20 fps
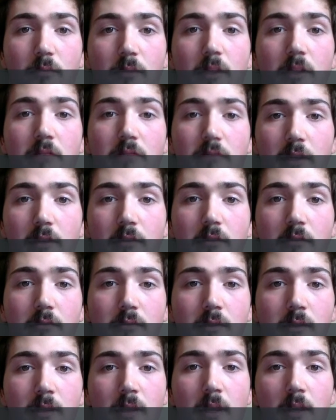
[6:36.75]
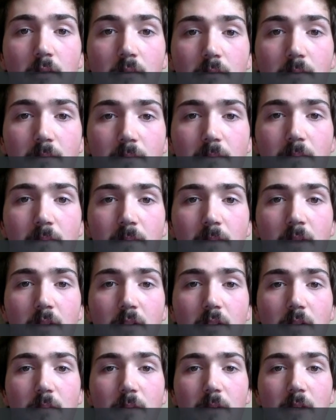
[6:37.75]
please read those
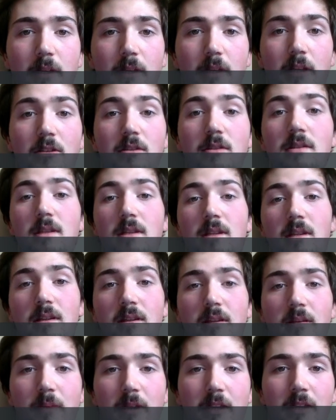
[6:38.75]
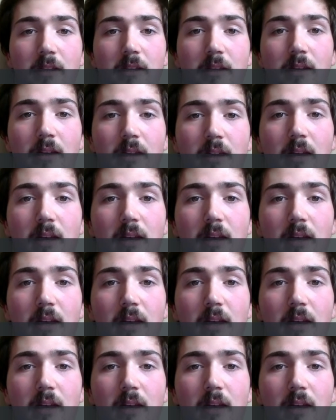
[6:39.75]
to be interested in the many